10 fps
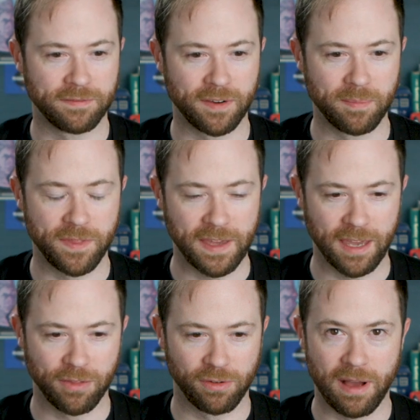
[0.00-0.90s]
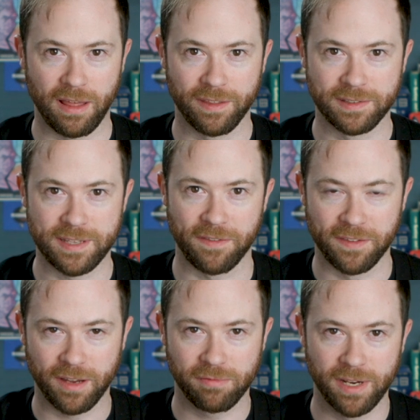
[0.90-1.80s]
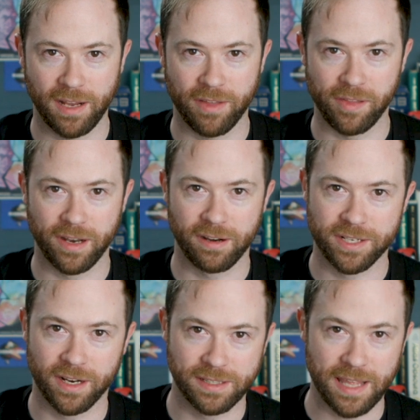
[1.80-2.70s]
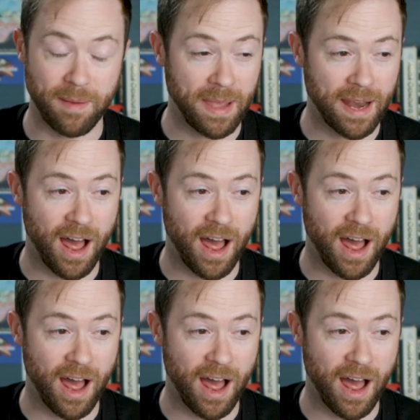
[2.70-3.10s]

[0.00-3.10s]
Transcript: from thinking through all of this stuff and like reading all the literature it's that man